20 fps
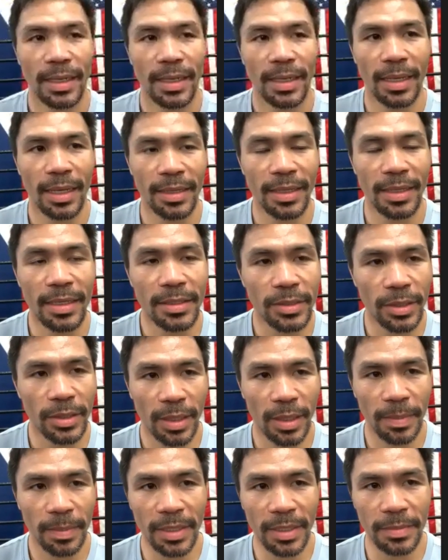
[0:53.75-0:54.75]
think so. I
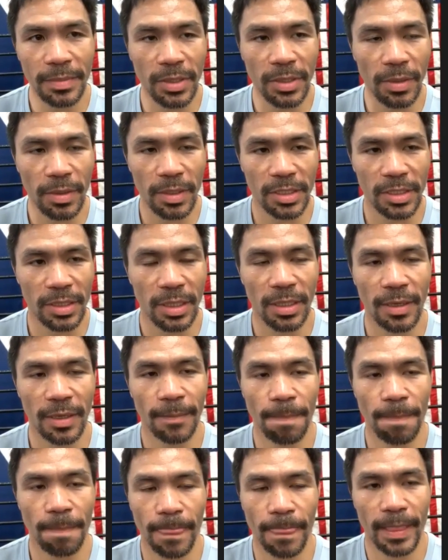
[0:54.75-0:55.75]
believe so because
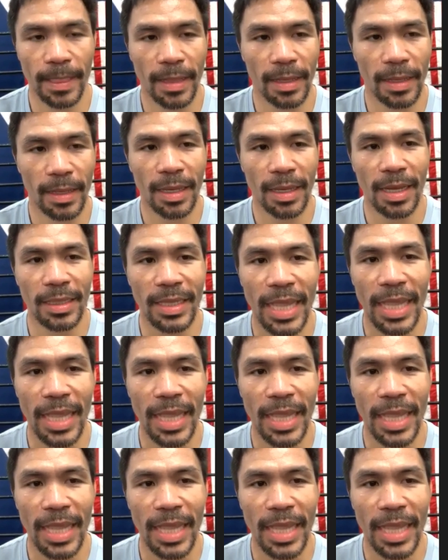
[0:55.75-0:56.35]
at